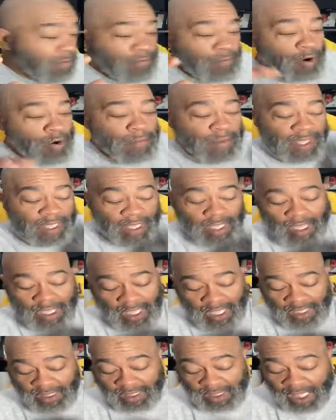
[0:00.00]
moment
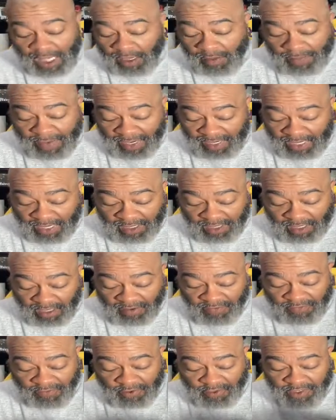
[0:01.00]
and think about that
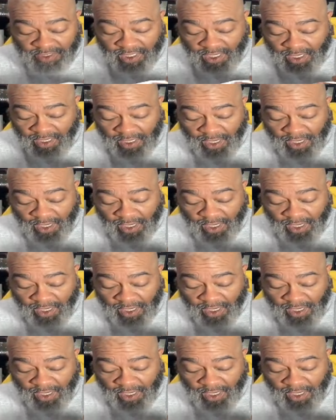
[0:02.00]
thing for a second.